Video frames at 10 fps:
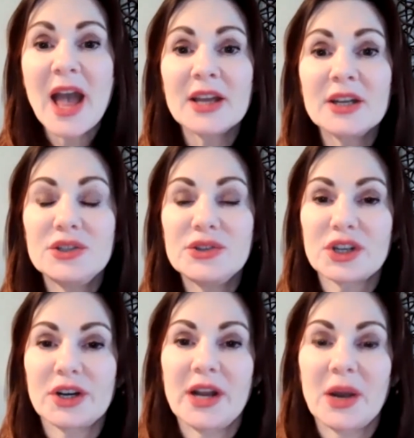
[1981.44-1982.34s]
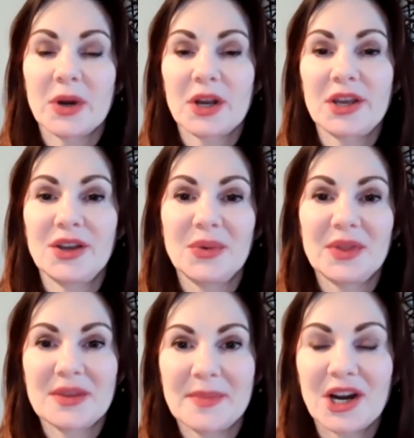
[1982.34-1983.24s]
and you start networking
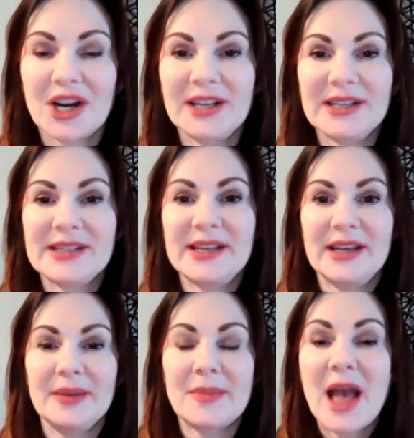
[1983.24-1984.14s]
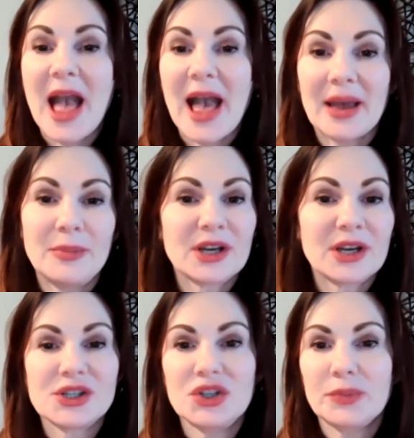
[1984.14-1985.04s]
with the marketing team. And
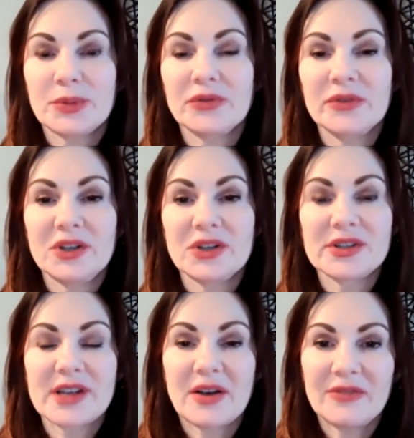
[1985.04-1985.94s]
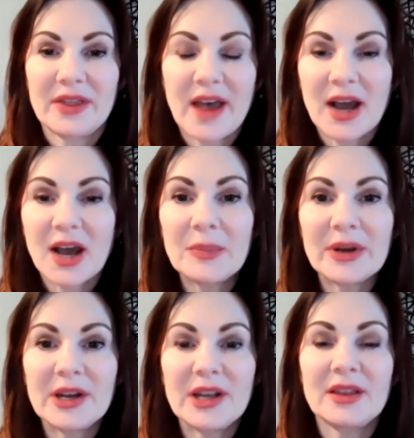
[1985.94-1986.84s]
because you've proven yourself in that
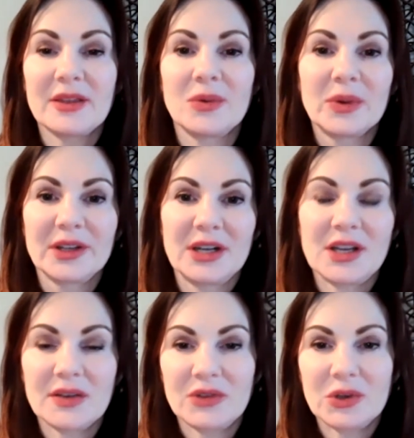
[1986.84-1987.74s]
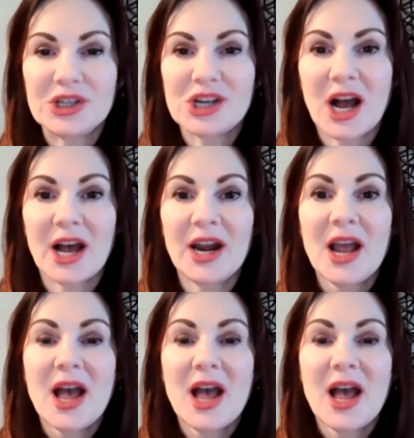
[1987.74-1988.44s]
company, they're willing to give you a shot.